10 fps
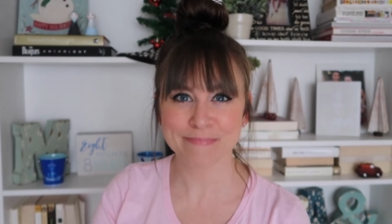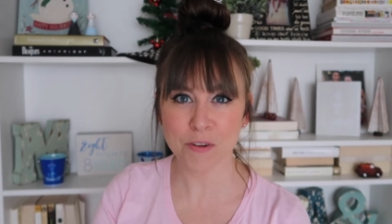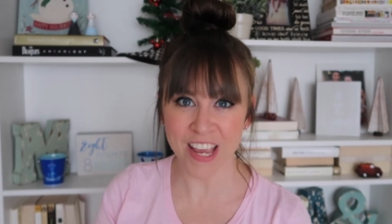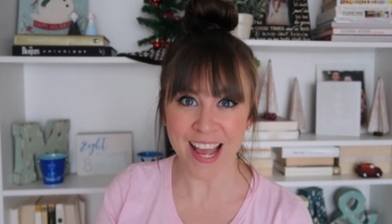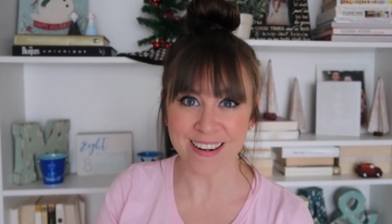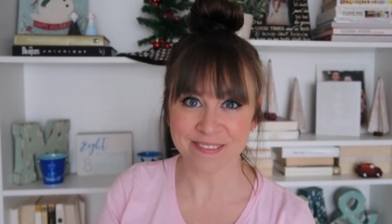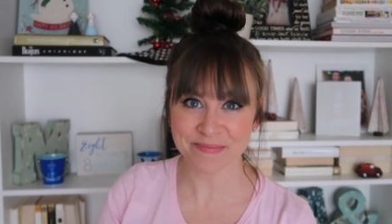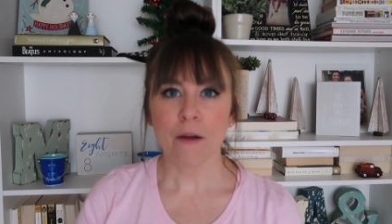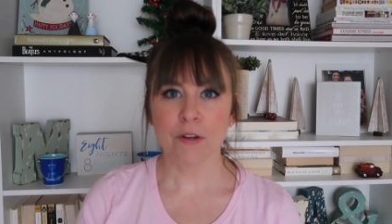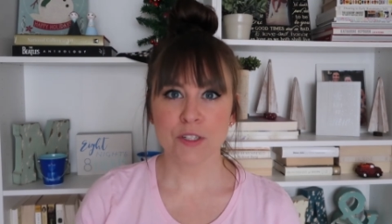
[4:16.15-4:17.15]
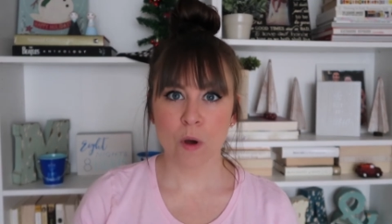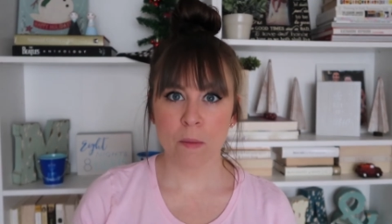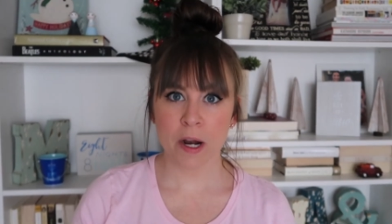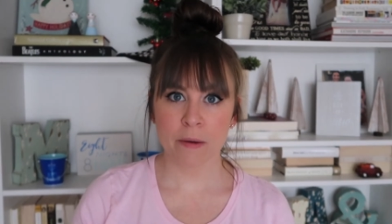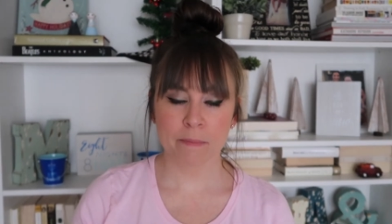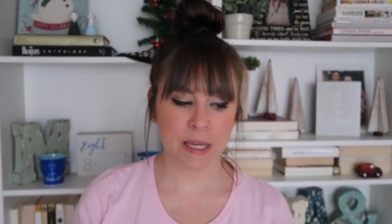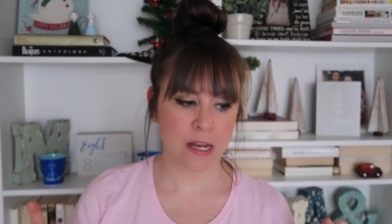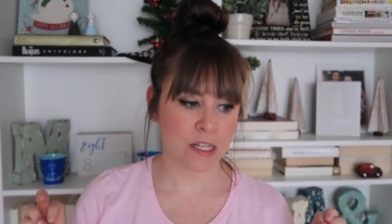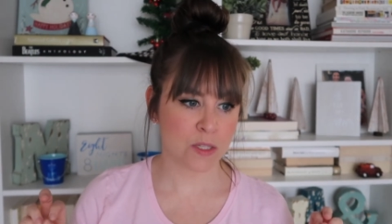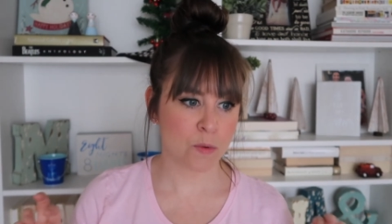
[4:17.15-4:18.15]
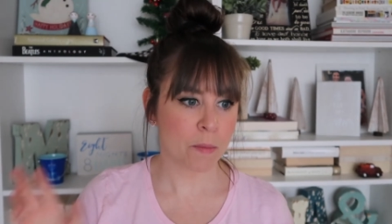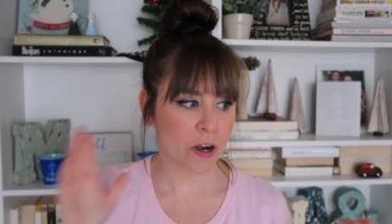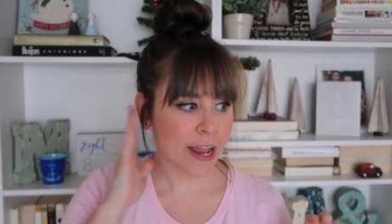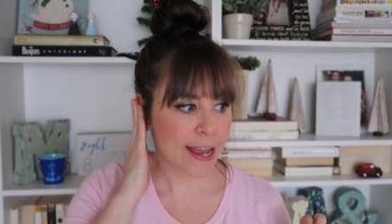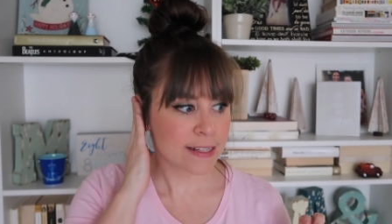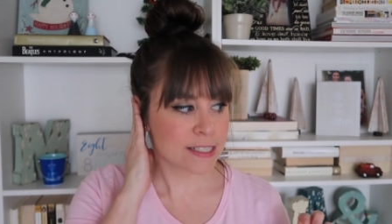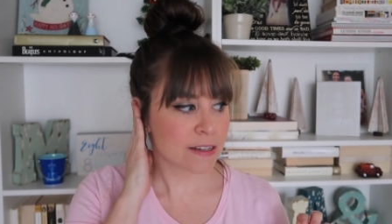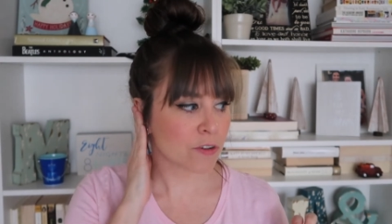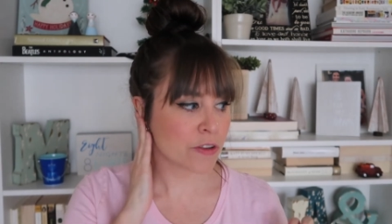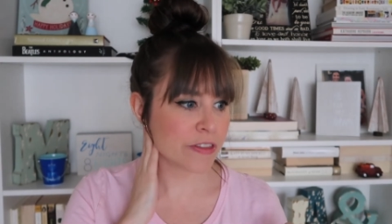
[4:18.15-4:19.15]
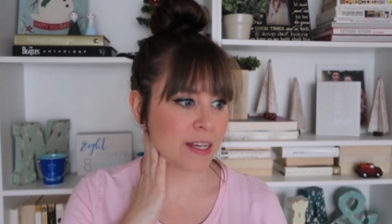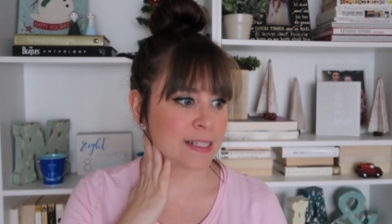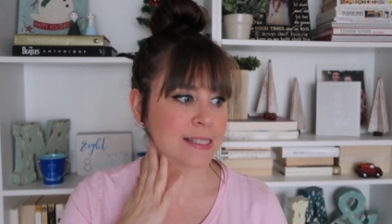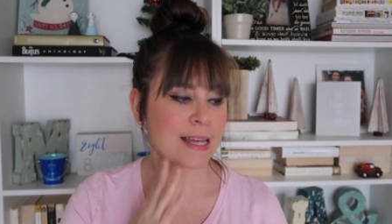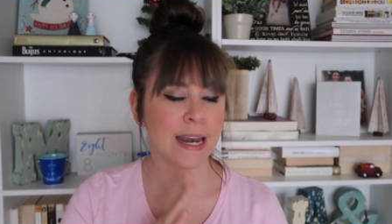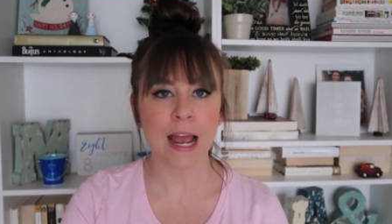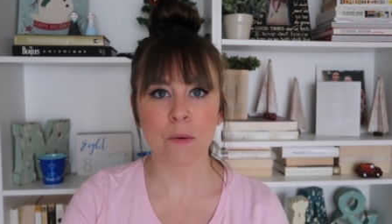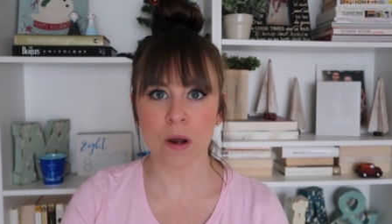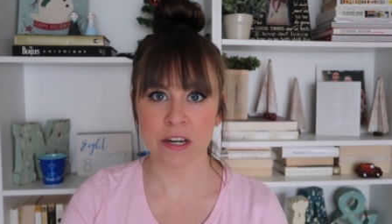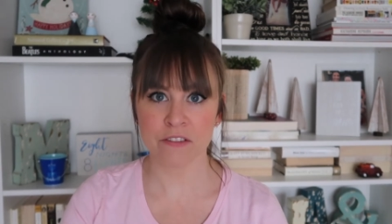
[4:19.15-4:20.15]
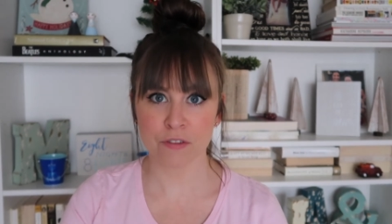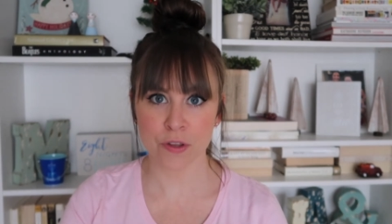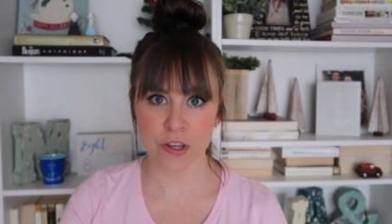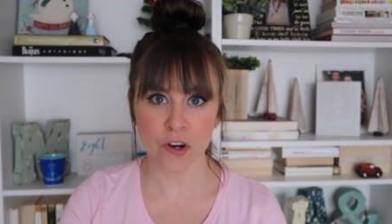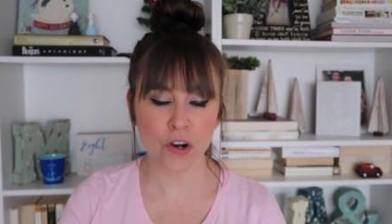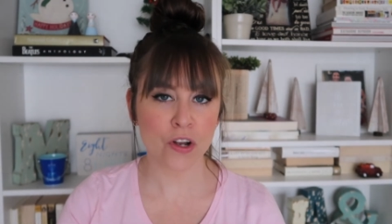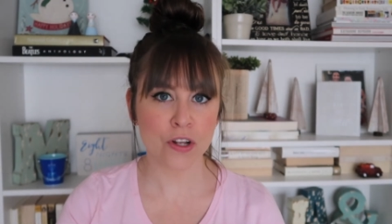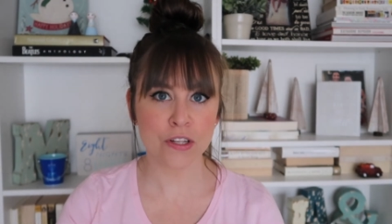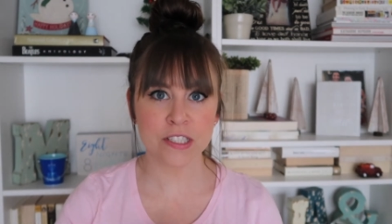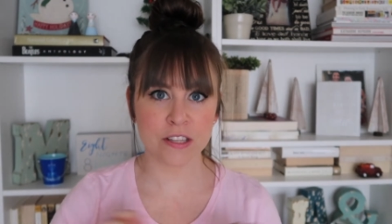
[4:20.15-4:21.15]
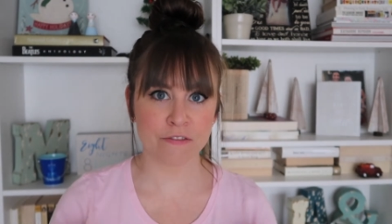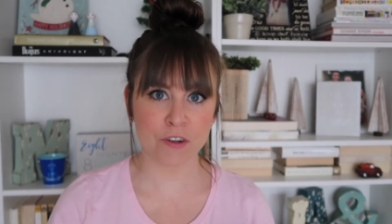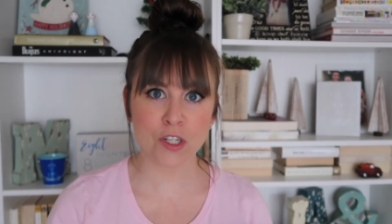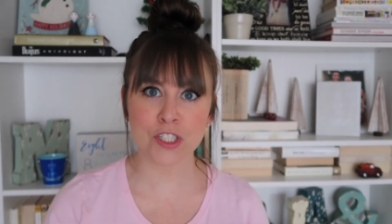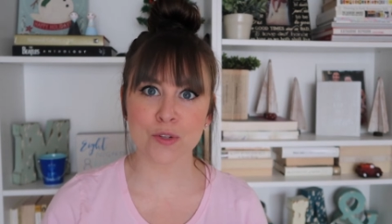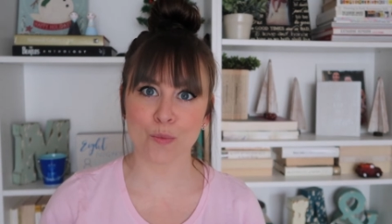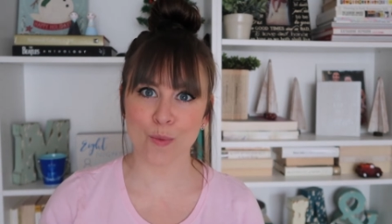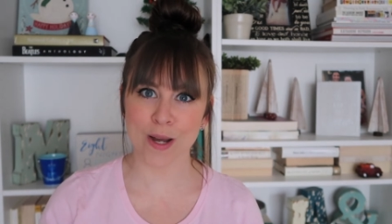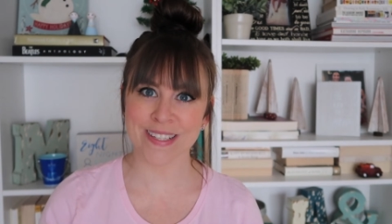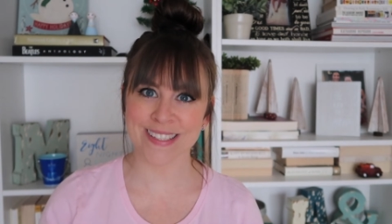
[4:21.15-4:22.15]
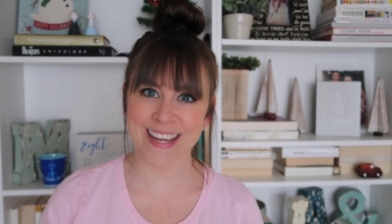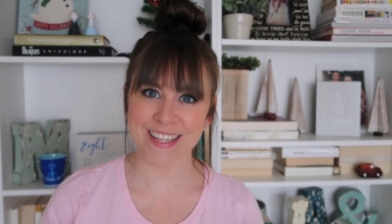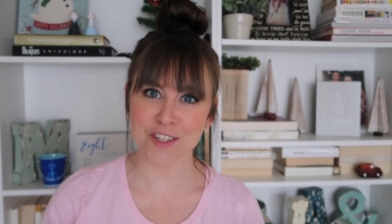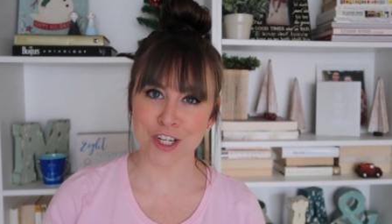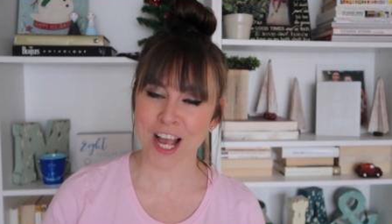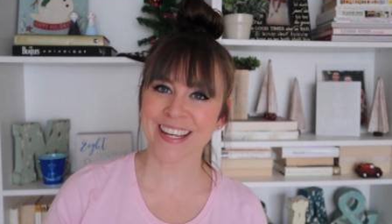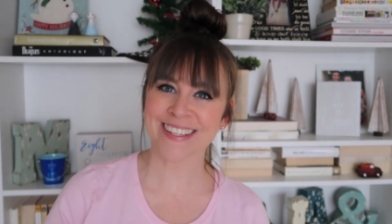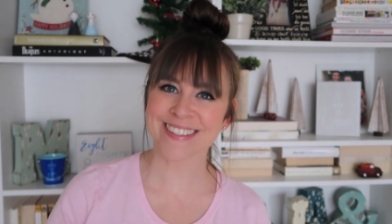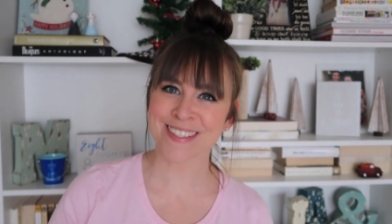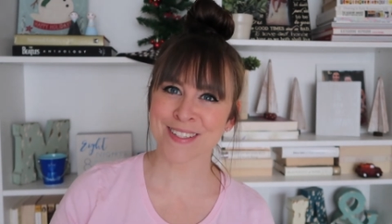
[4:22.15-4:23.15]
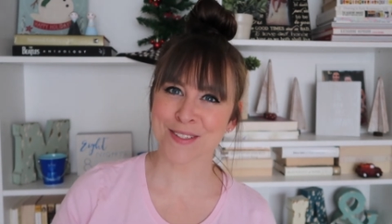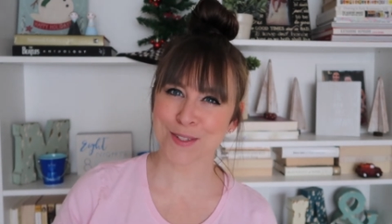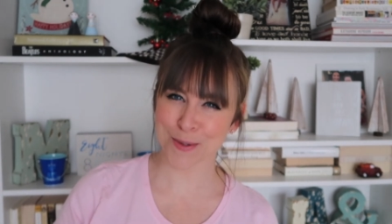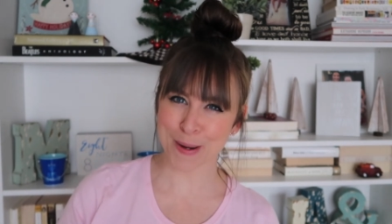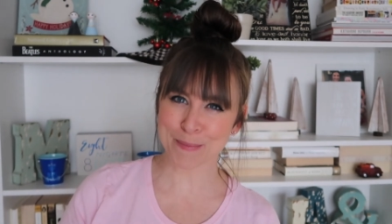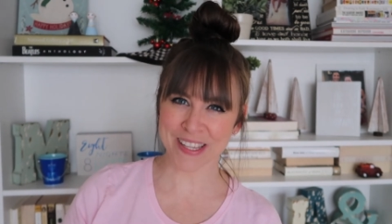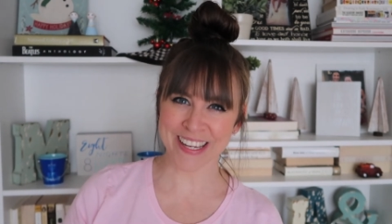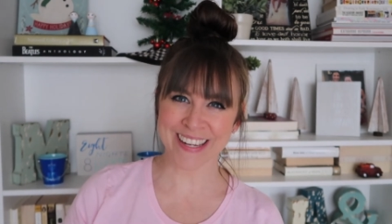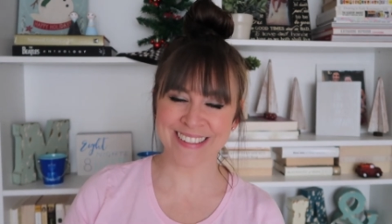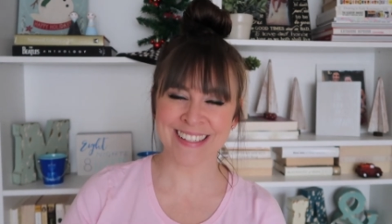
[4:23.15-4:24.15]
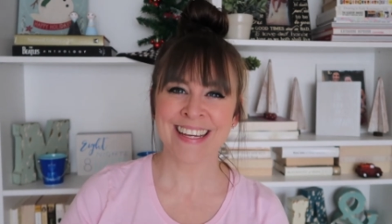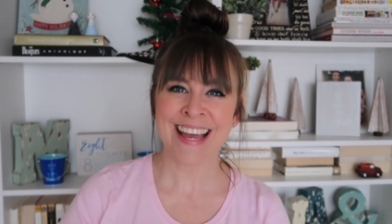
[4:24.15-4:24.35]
Moving on. I went to Walmart because Walmart had several things that I wanted for the girls. The first was a giant trampoline.